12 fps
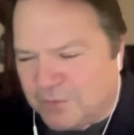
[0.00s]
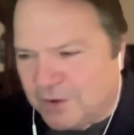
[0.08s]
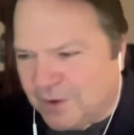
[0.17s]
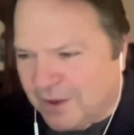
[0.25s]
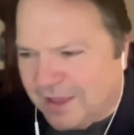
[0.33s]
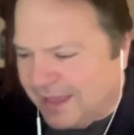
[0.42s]
to
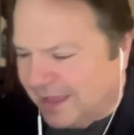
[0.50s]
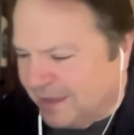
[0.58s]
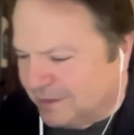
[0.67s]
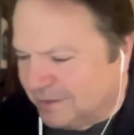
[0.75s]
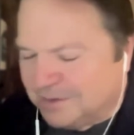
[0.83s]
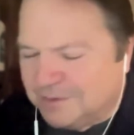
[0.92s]
figure out
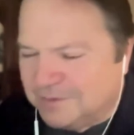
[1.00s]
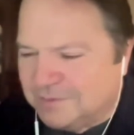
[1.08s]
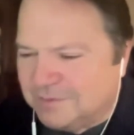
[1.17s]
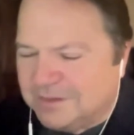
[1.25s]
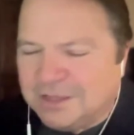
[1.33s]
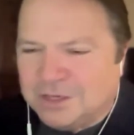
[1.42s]
how to
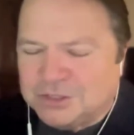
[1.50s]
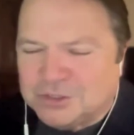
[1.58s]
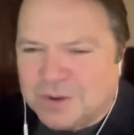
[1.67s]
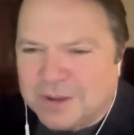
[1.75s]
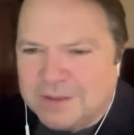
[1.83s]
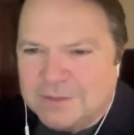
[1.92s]

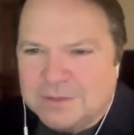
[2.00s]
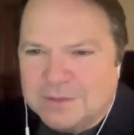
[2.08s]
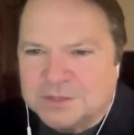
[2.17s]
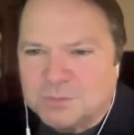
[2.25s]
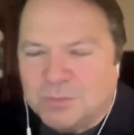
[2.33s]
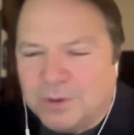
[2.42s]
illustrate
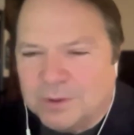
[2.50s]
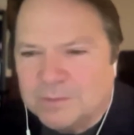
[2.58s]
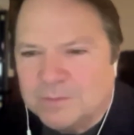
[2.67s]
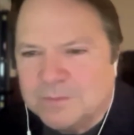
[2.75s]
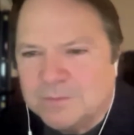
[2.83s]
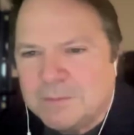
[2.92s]
this
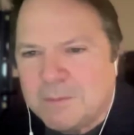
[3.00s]
book,